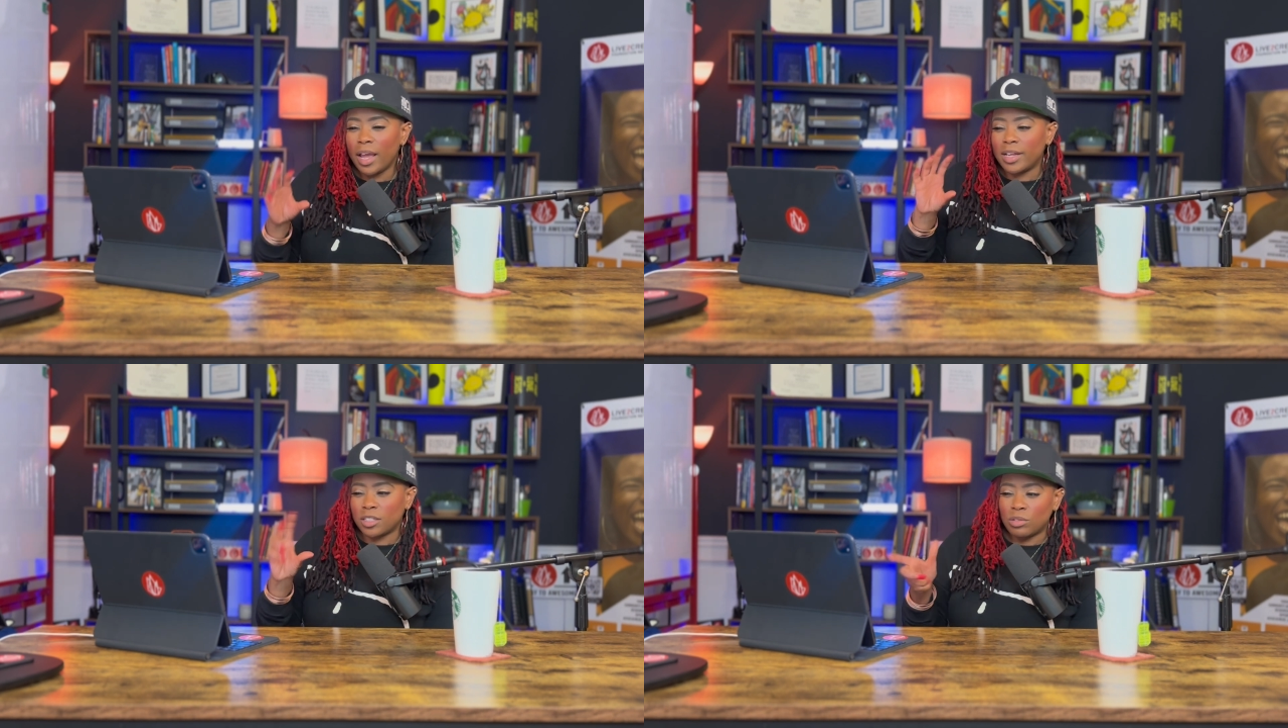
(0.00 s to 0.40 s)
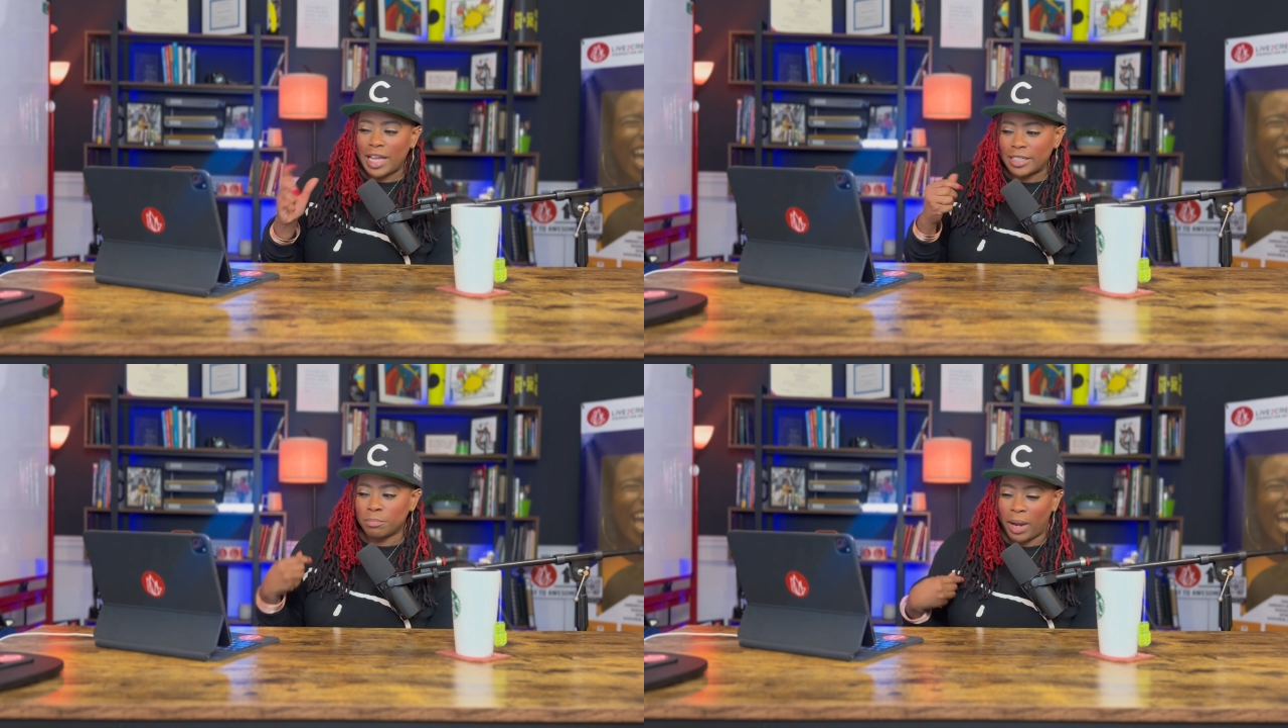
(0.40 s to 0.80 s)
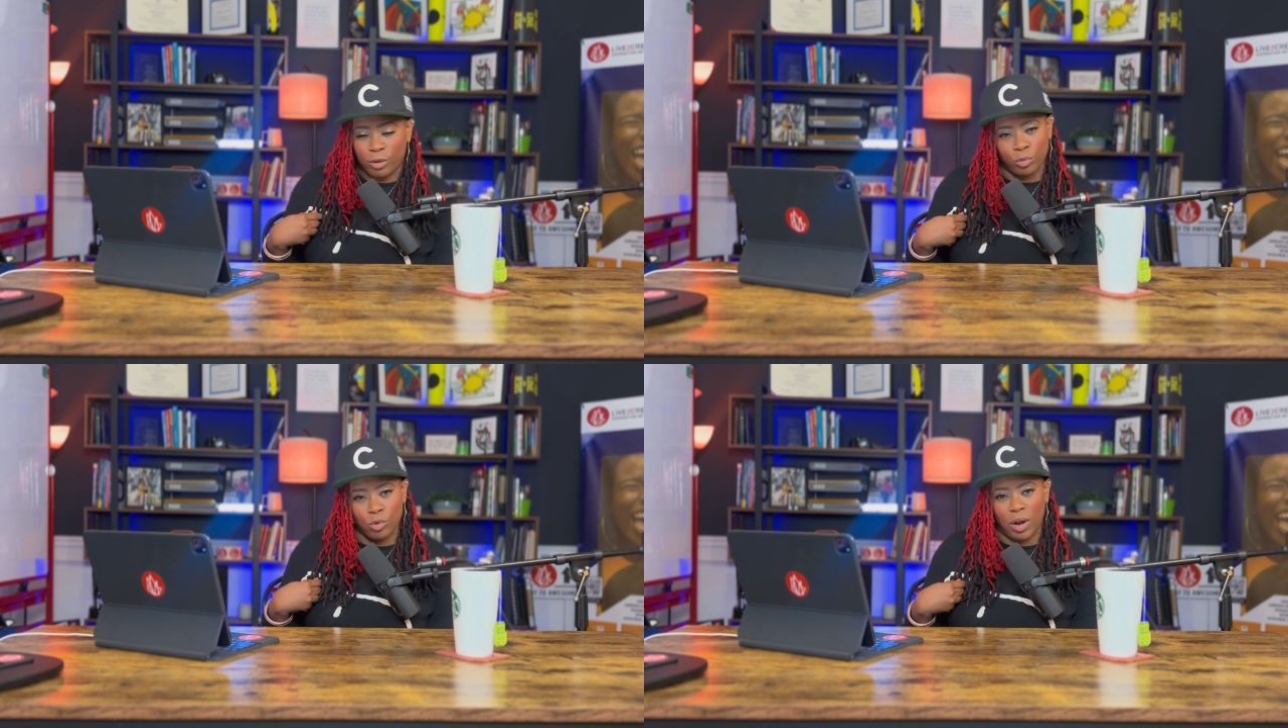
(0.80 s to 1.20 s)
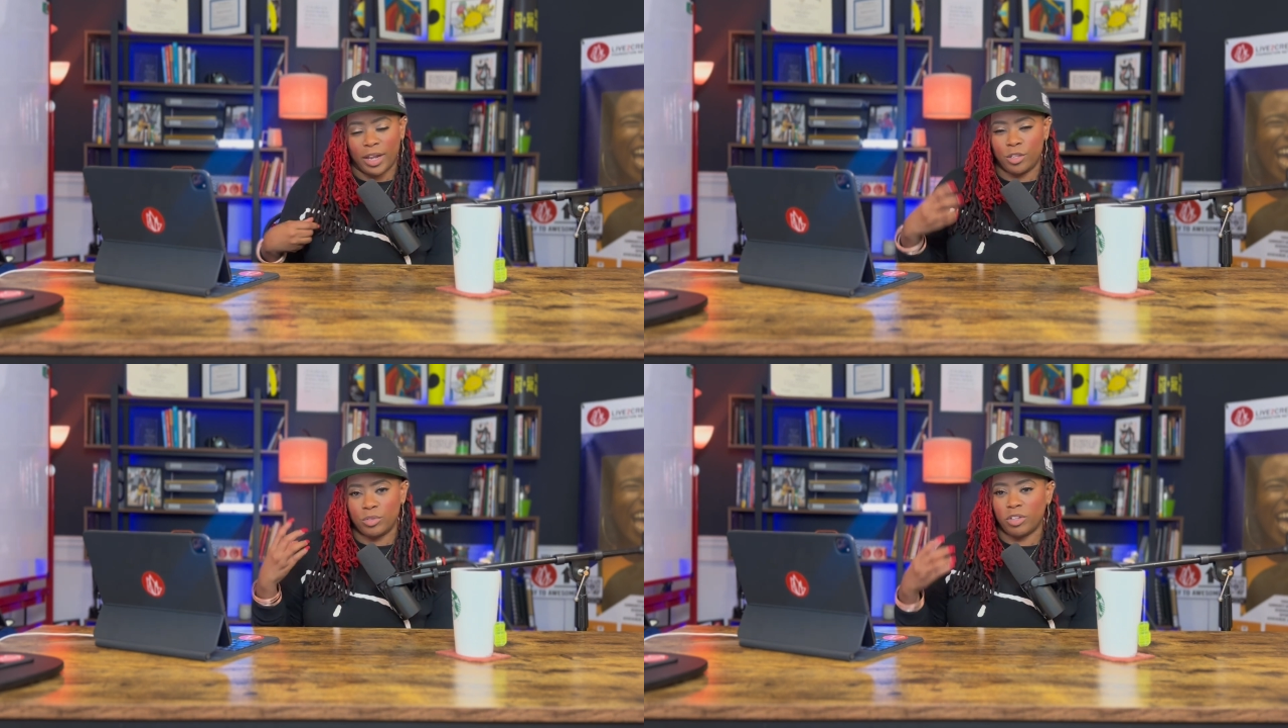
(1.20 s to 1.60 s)
And so that's my rule.
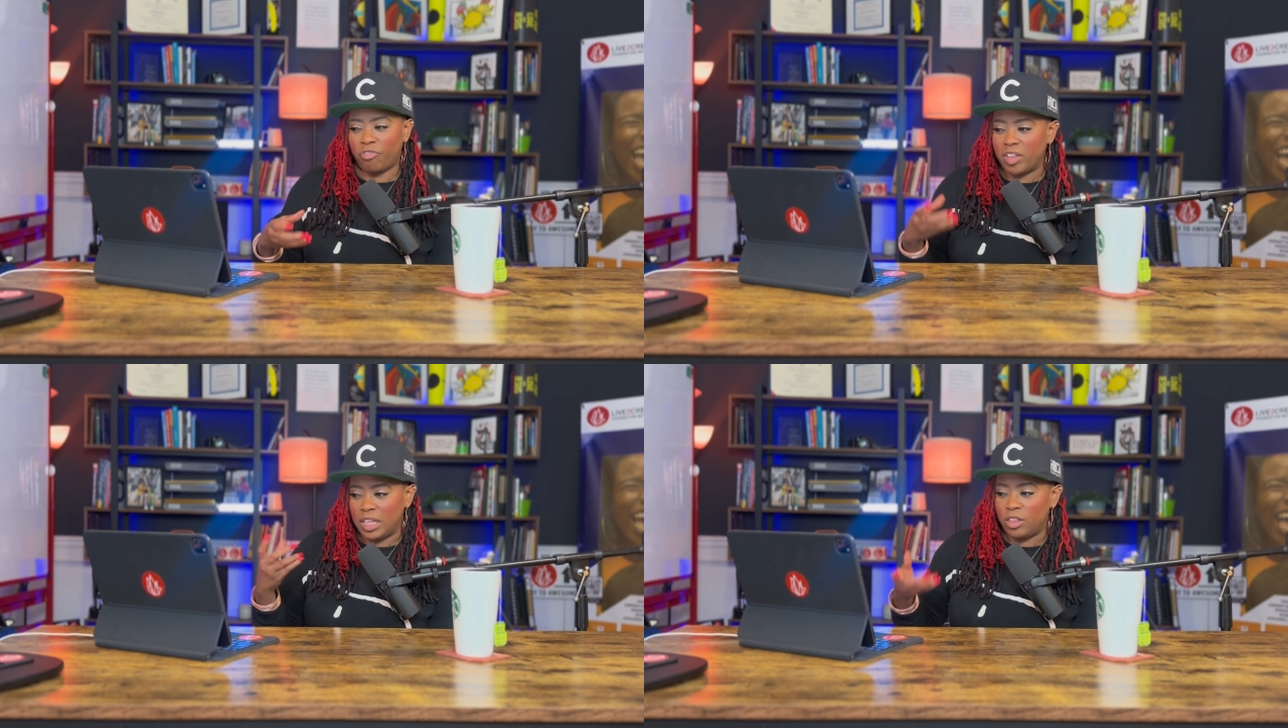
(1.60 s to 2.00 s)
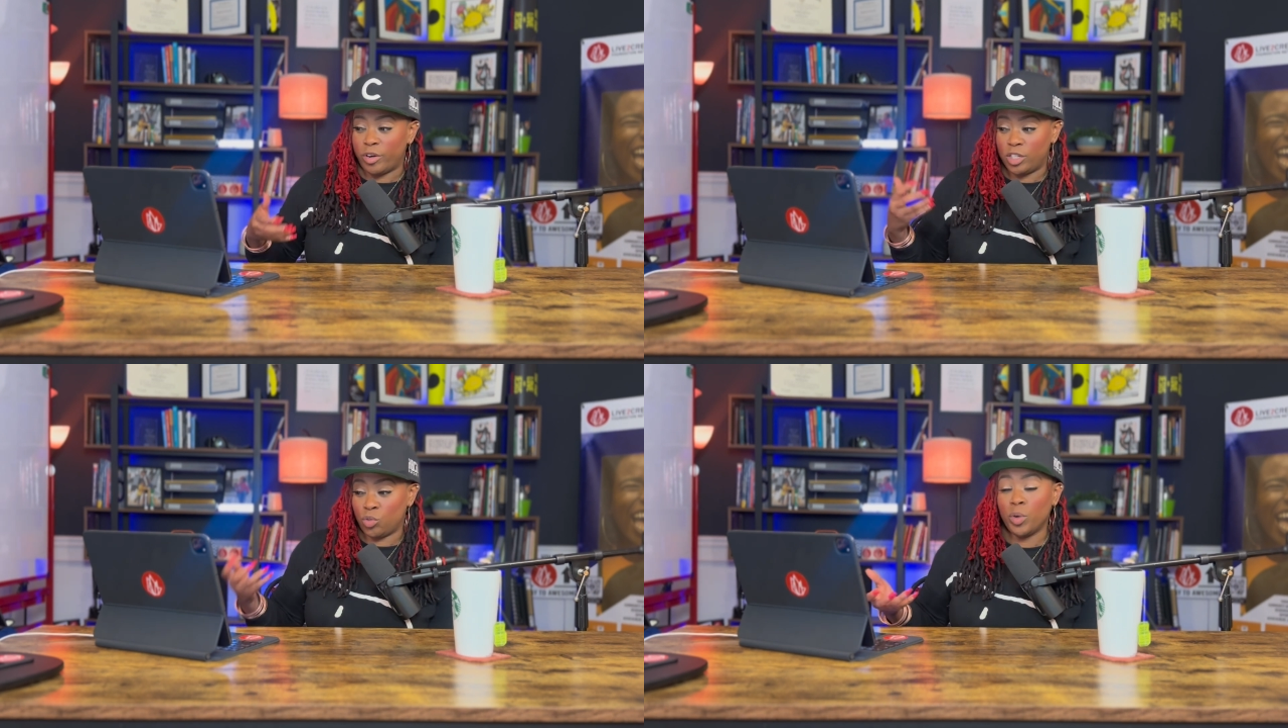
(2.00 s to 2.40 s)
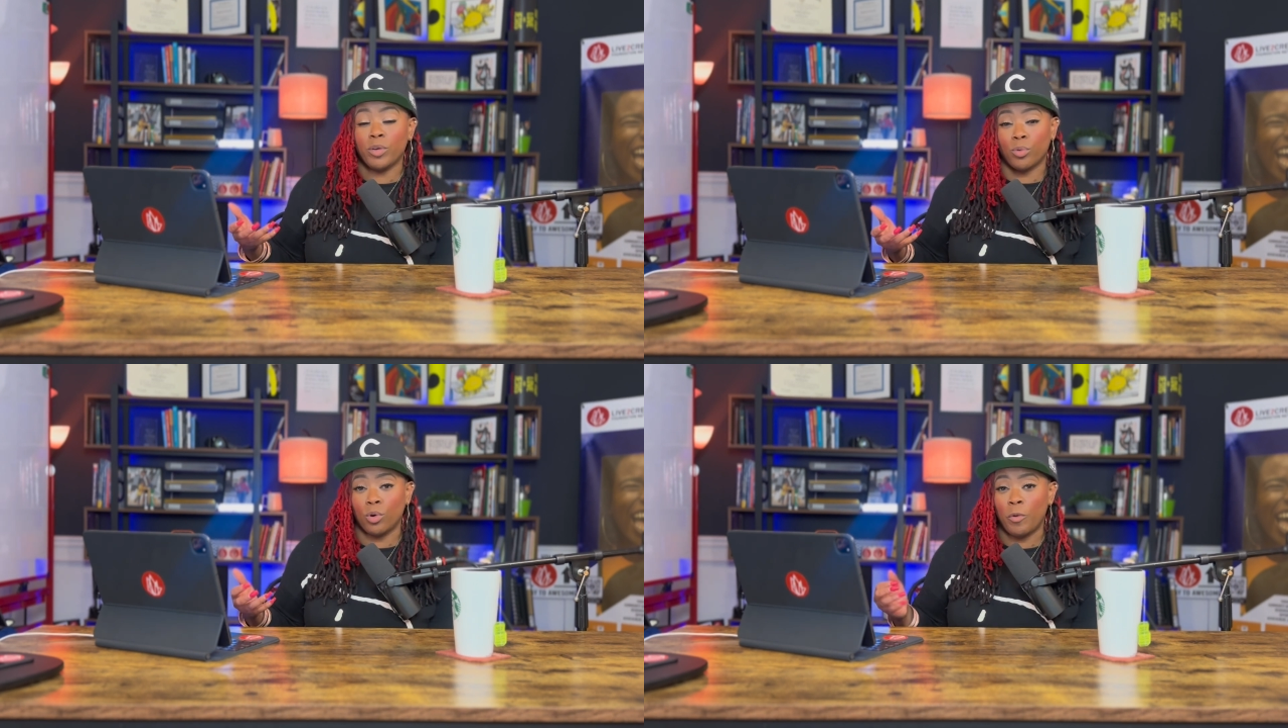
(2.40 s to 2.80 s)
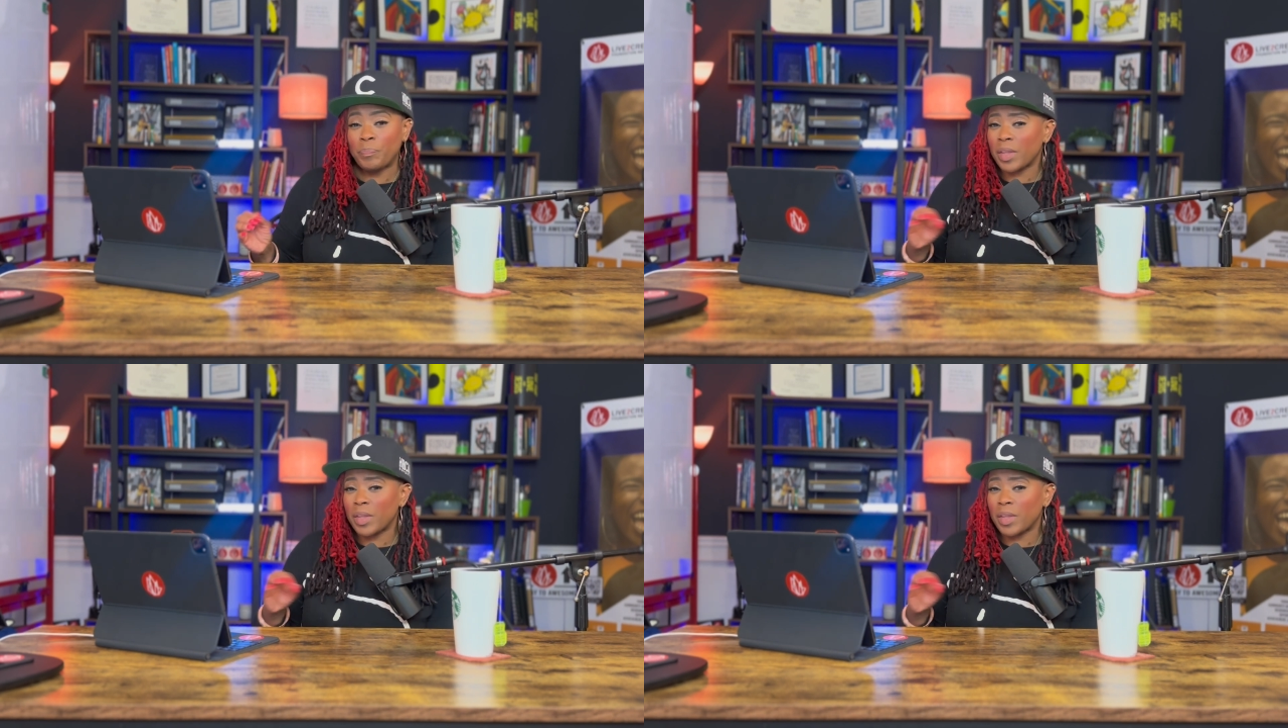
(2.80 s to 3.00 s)
I use the 50-30-20 rule.